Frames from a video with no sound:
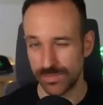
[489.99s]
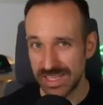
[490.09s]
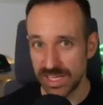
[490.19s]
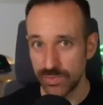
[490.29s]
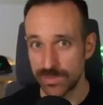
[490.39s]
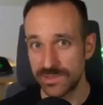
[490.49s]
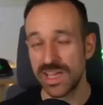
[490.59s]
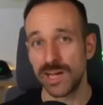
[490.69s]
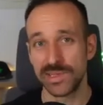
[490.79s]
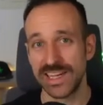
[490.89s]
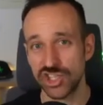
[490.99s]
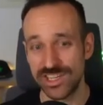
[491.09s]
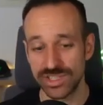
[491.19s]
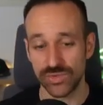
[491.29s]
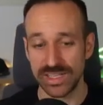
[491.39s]
So be careful about applying
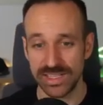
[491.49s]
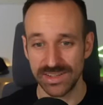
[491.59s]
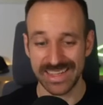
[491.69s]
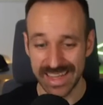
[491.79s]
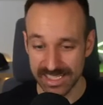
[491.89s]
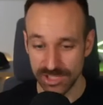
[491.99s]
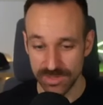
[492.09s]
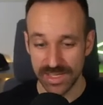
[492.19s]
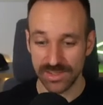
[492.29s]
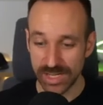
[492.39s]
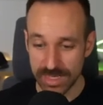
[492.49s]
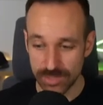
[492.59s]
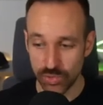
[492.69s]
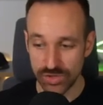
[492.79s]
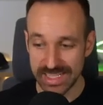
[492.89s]
changes right here in Xcode. The
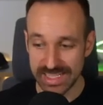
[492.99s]
recommended approach